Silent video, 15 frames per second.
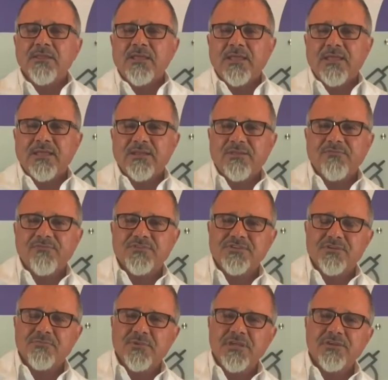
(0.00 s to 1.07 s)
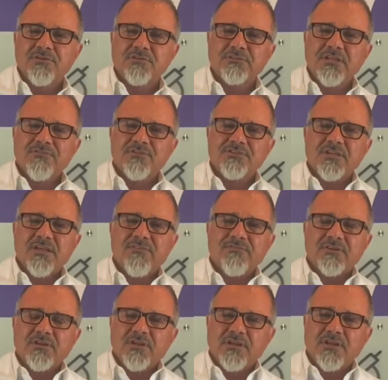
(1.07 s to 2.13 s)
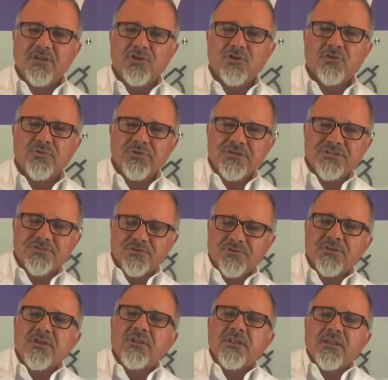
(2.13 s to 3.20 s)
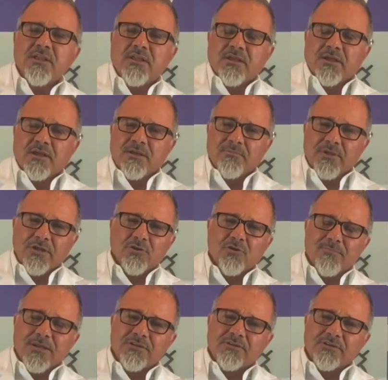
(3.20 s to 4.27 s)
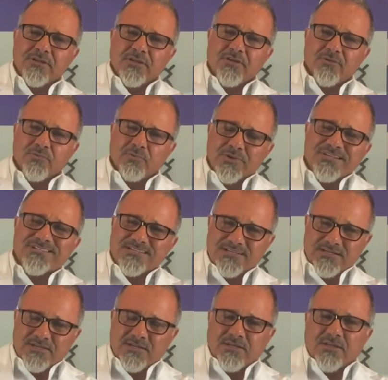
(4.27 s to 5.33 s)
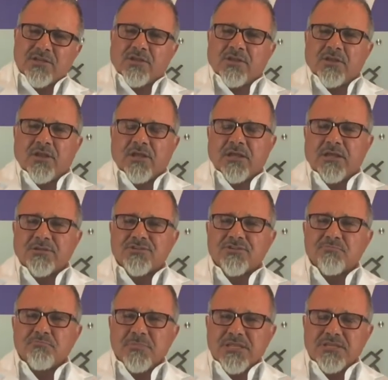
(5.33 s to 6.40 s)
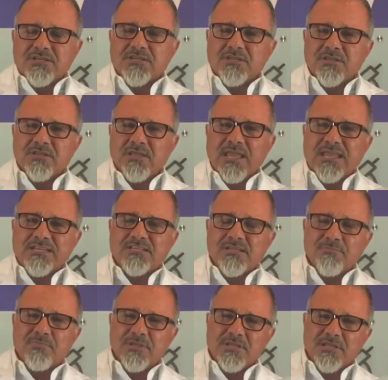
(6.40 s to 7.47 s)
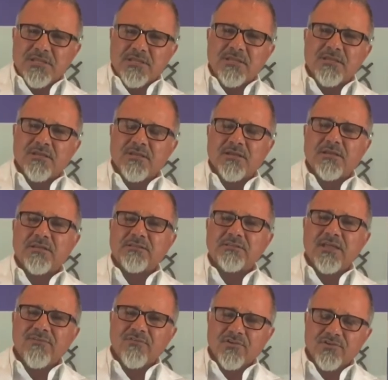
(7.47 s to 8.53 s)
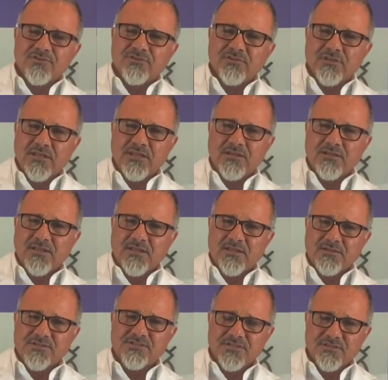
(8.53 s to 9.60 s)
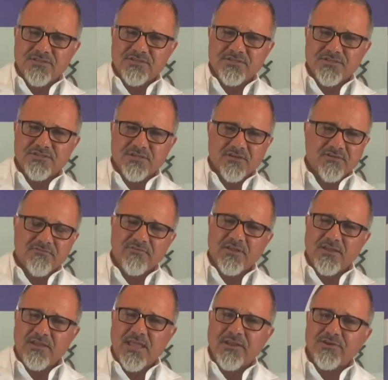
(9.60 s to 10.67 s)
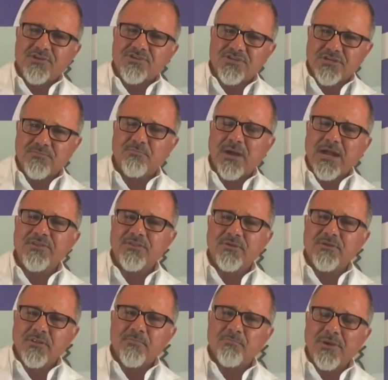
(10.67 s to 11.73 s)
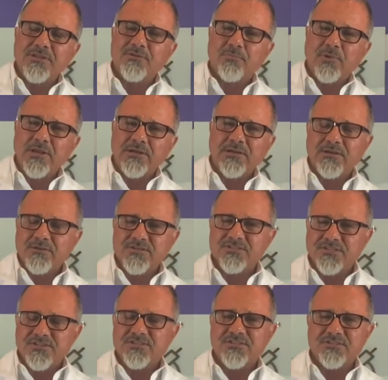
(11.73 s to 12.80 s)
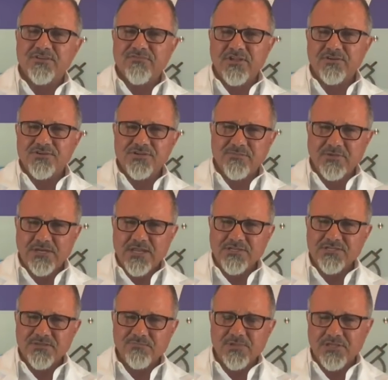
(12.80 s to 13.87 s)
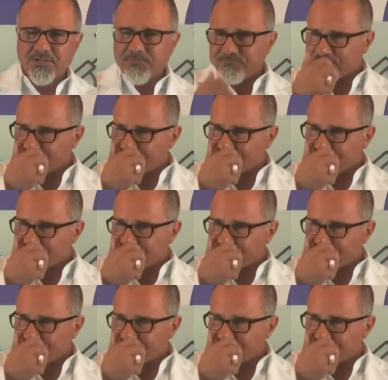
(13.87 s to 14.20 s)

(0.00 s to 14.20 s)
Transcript: And if serum ketone levels haven't increased or incrementally risen to meet ATP levels and synthesis of energy by the brain, and synthesis of energy, I mean ATP,